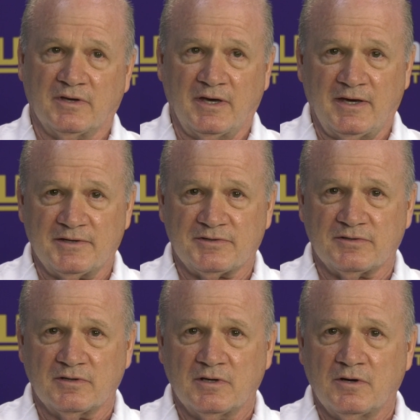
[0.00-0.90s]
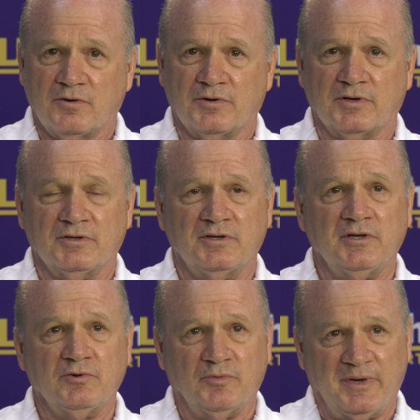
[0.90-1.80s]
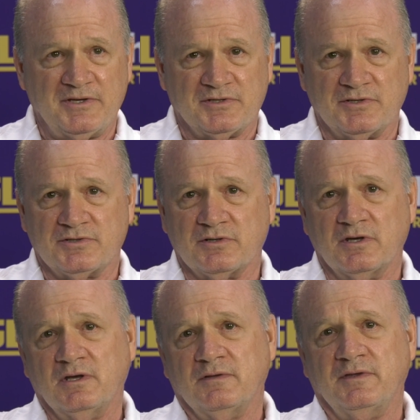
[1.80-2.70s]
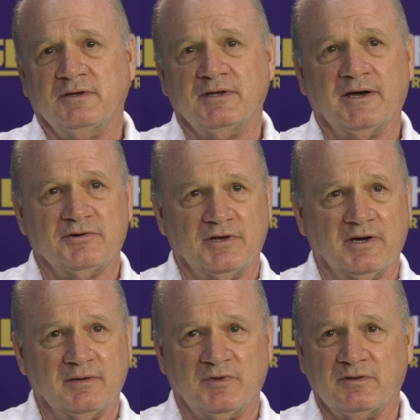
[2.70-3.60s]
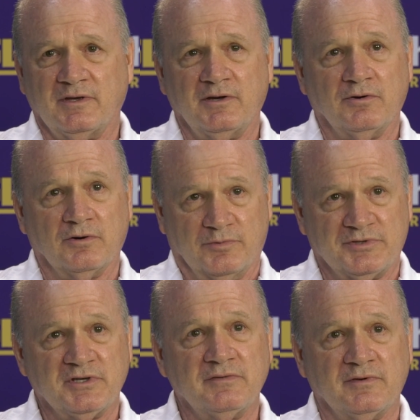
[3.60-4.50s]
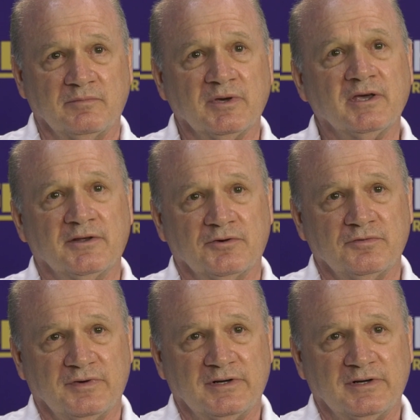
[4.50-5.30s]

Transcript: the gas on a continual basis the entire time that they are receiving mechanical